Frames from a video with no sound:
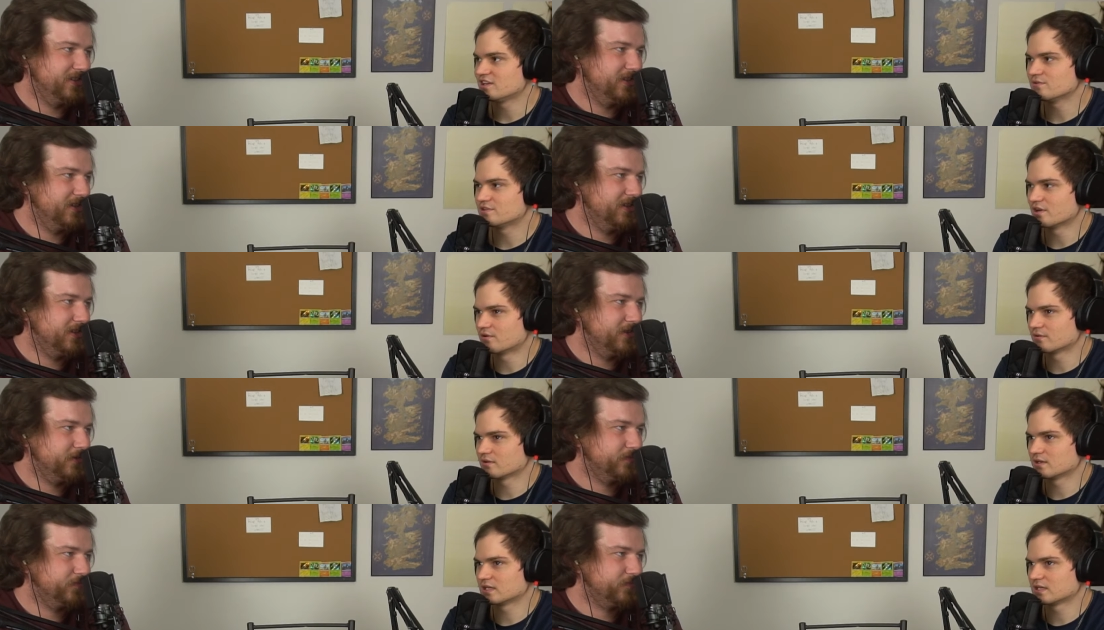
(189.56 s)
Speaker 1: you
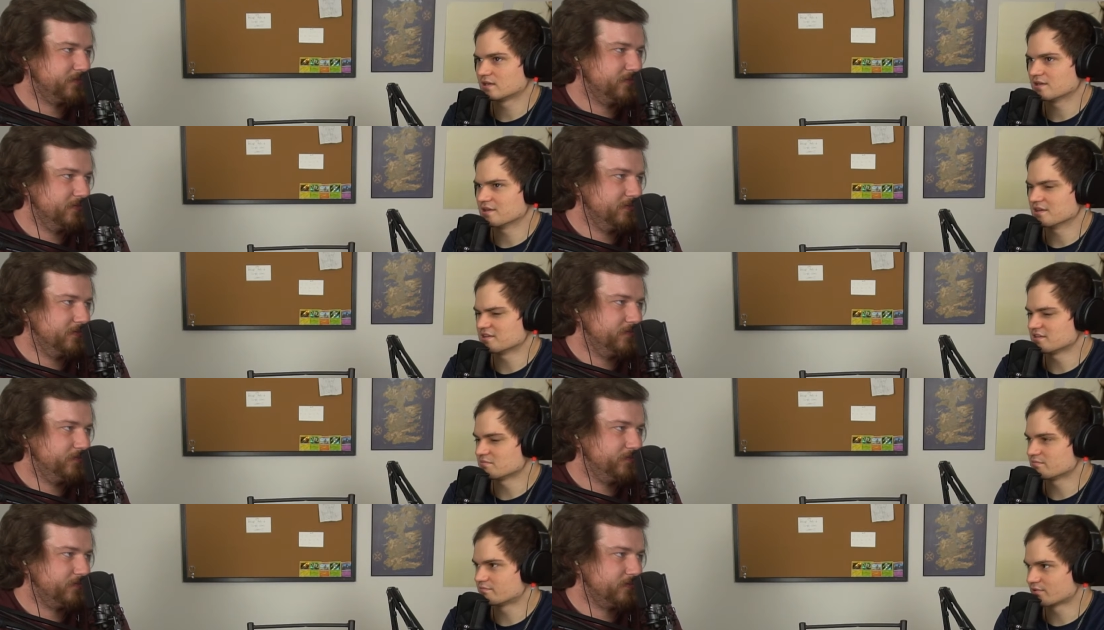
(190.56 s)
don't is
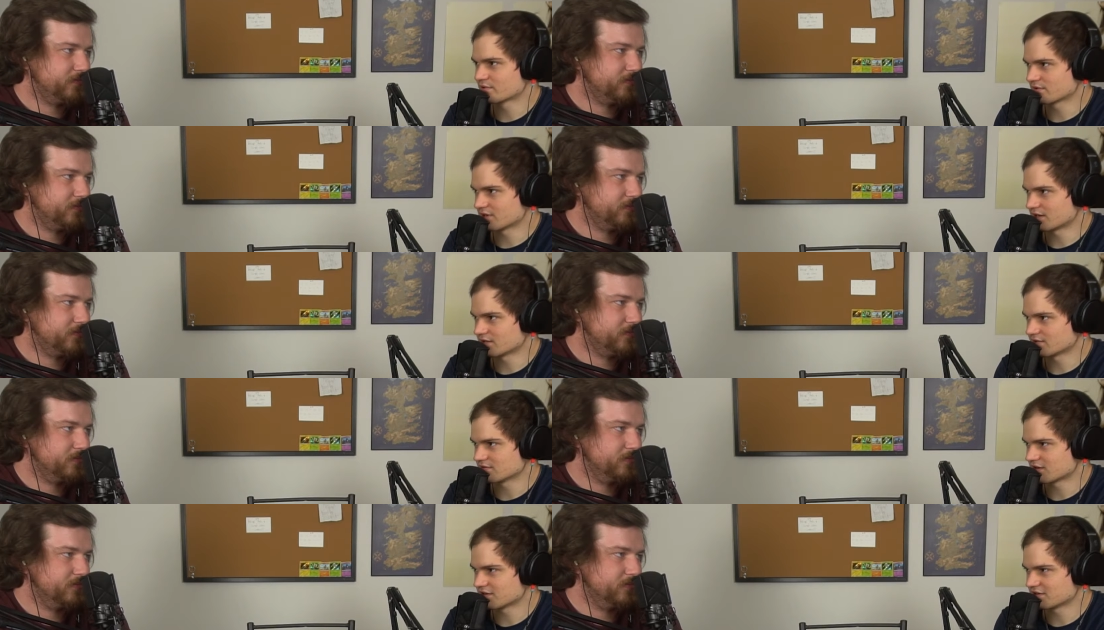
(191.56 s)
he
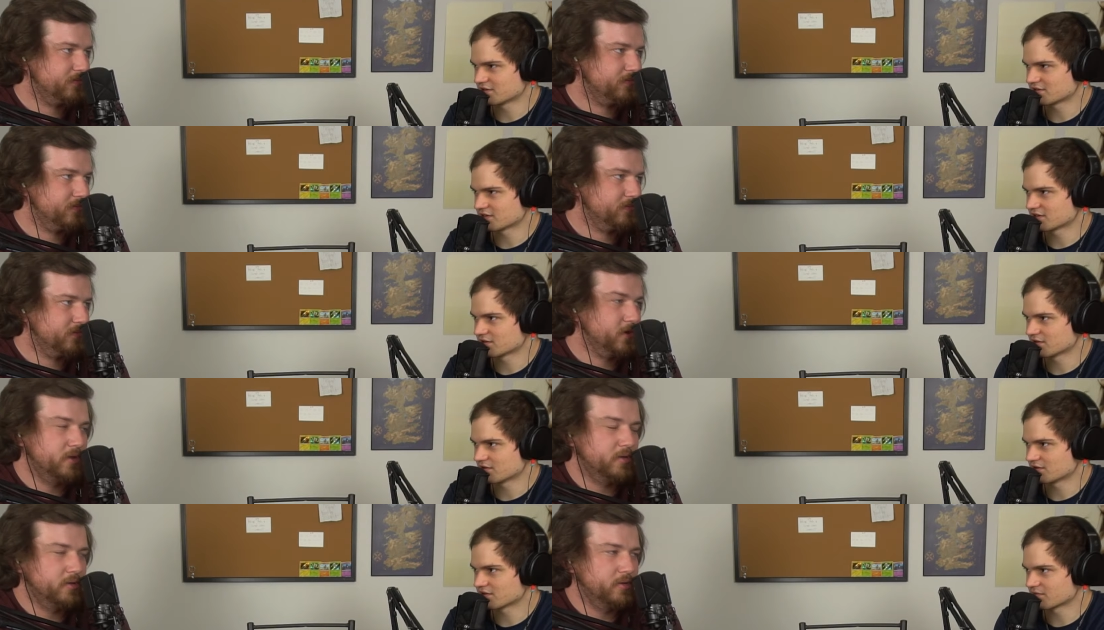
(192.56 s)
borderline autistic
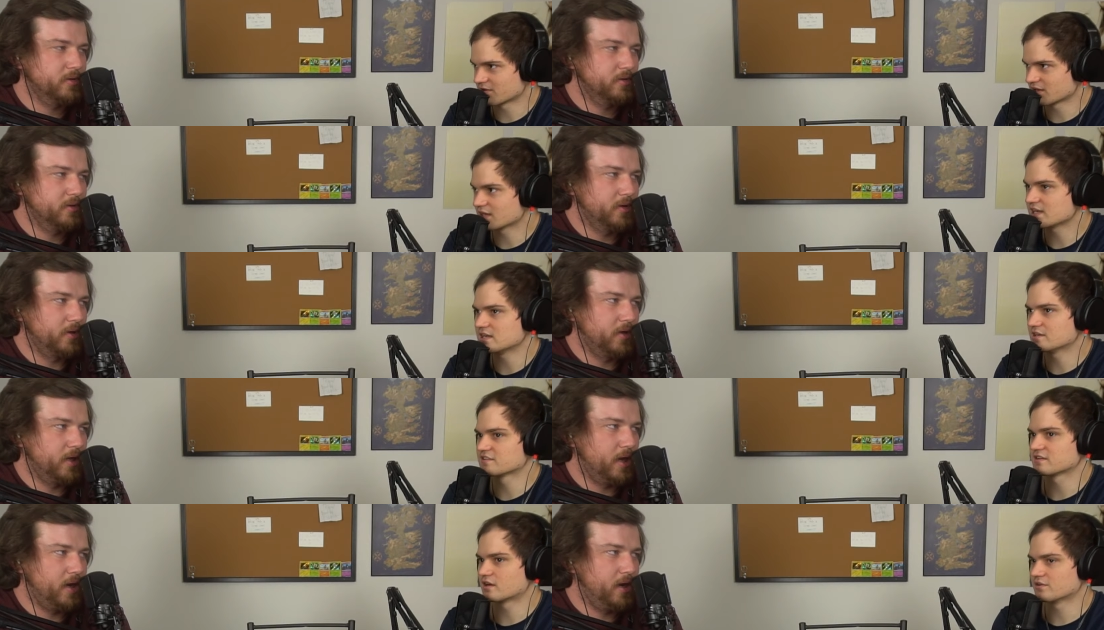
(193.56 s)
or something like he
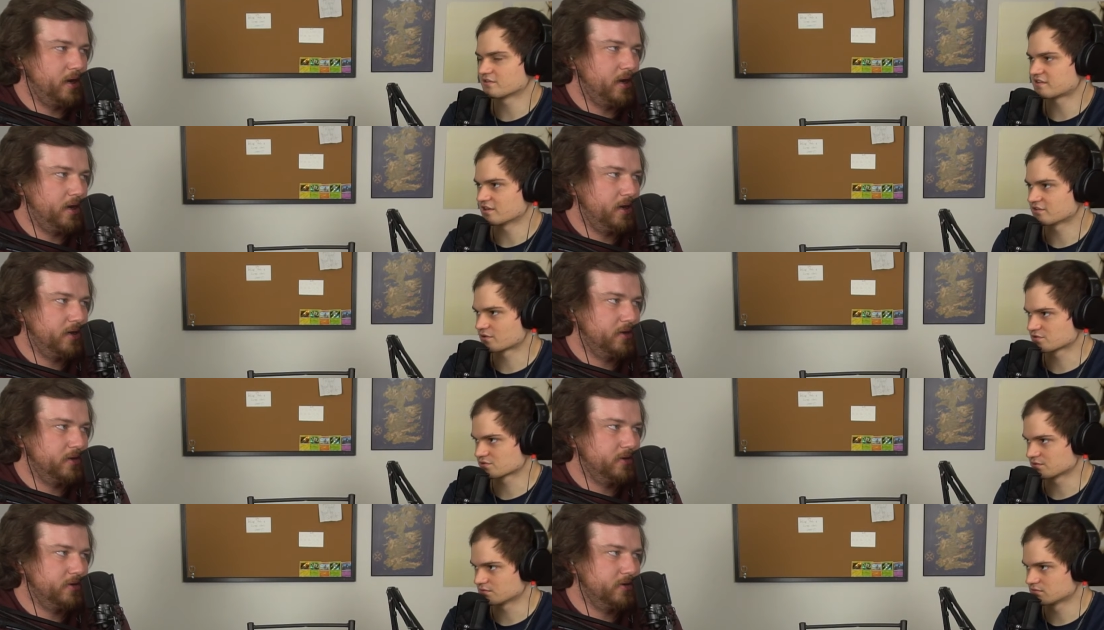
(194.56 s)
doesn't understand
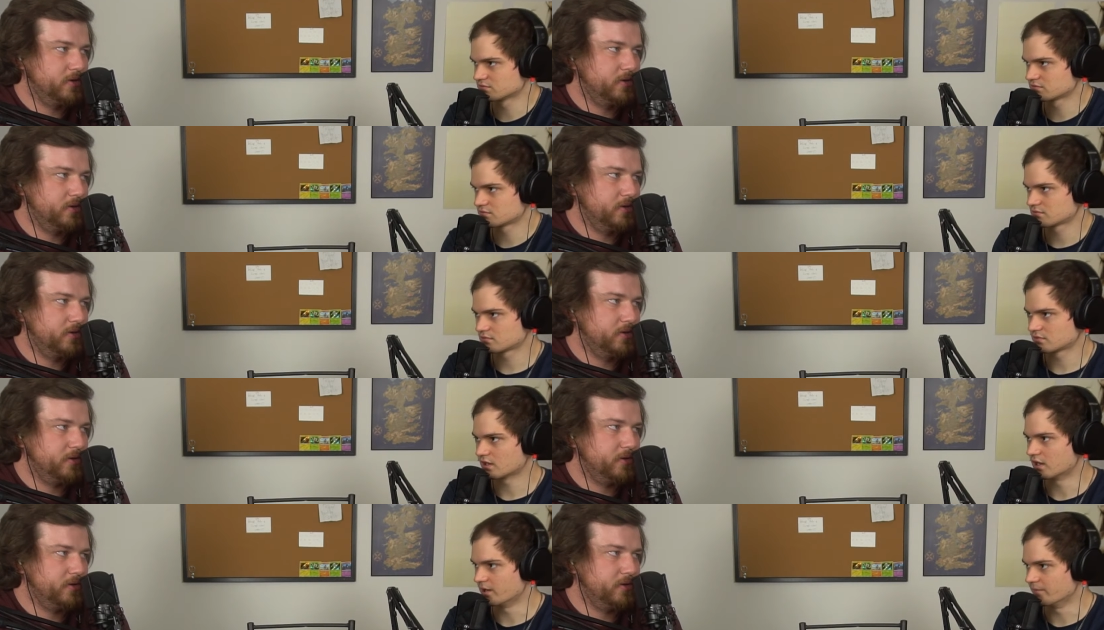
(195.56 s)
social
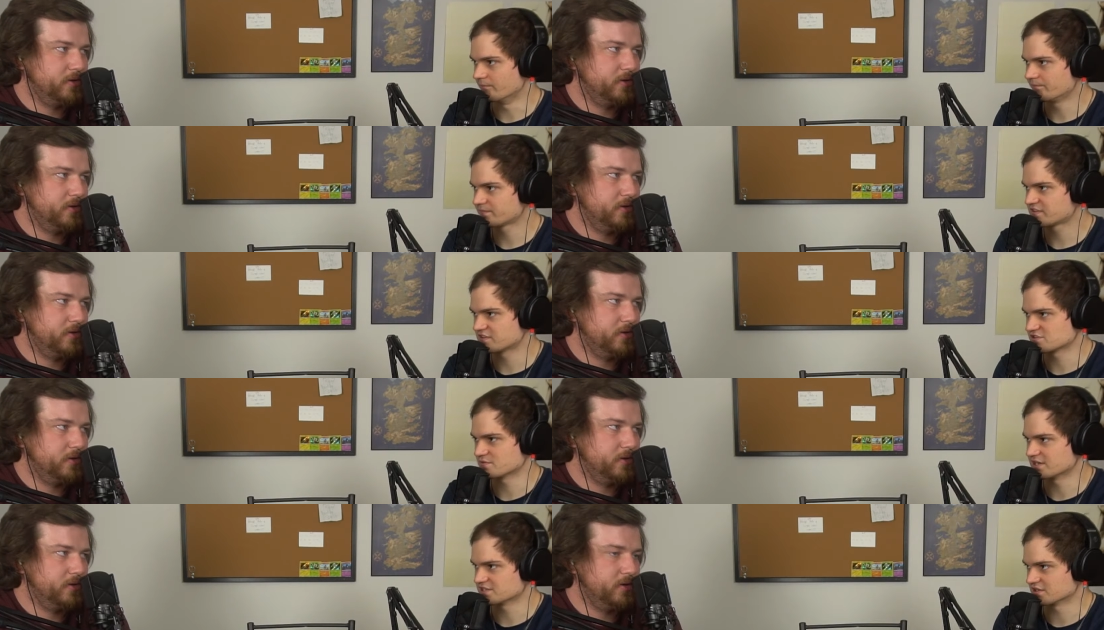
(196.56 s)
um
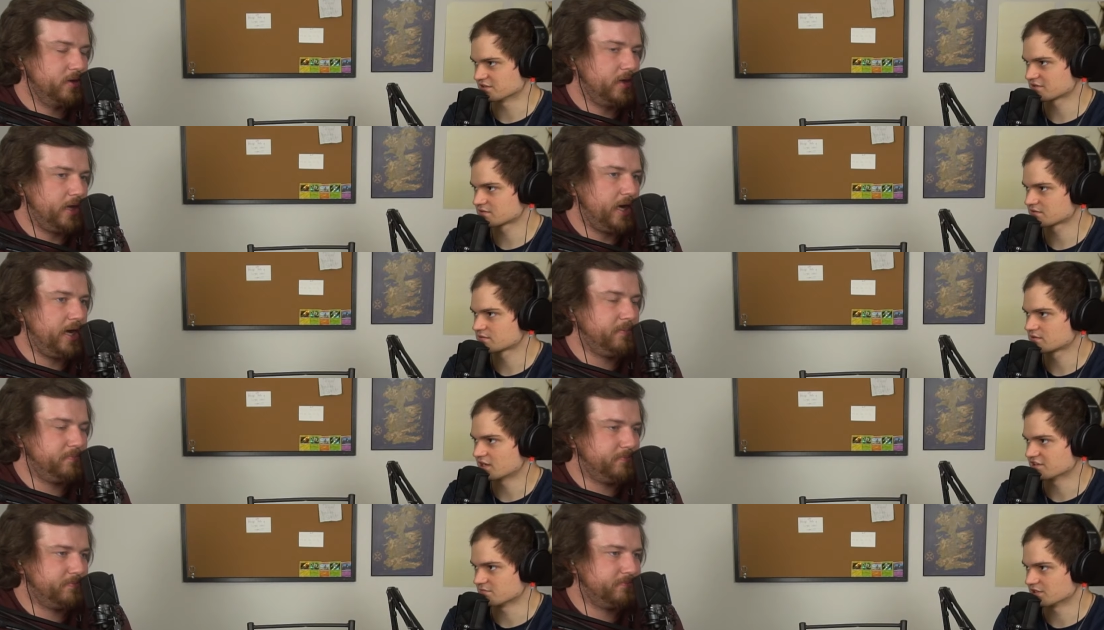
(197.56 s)
situations I
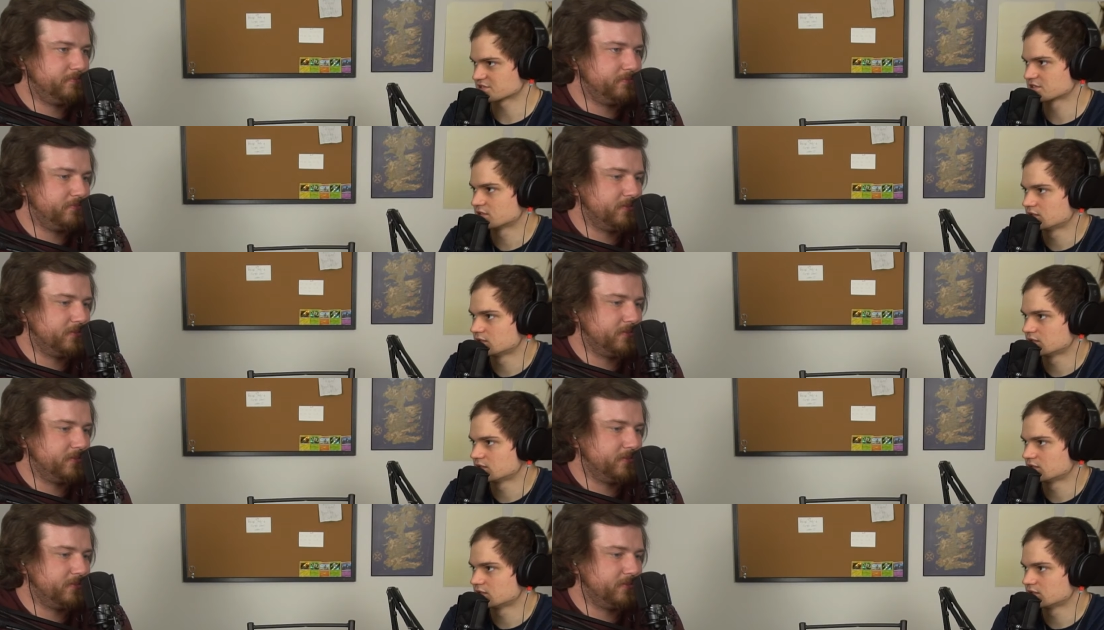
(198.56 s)
as much